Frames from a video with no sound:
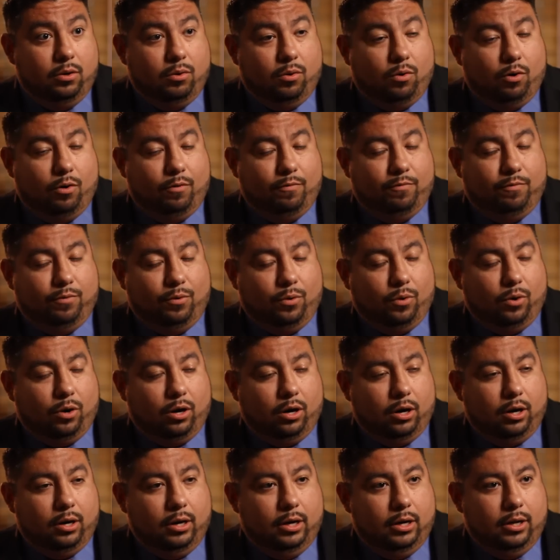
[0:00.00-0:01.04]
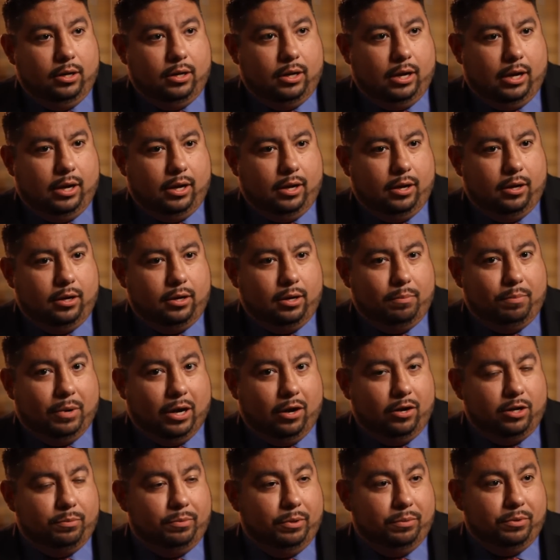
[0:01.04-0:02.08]
or for a
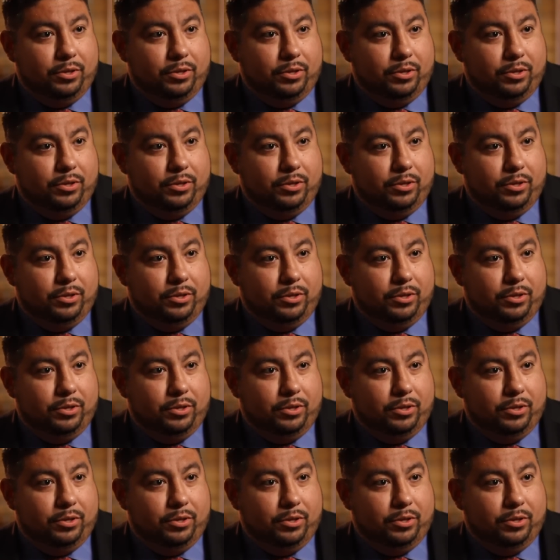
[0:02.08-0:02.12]
parent to be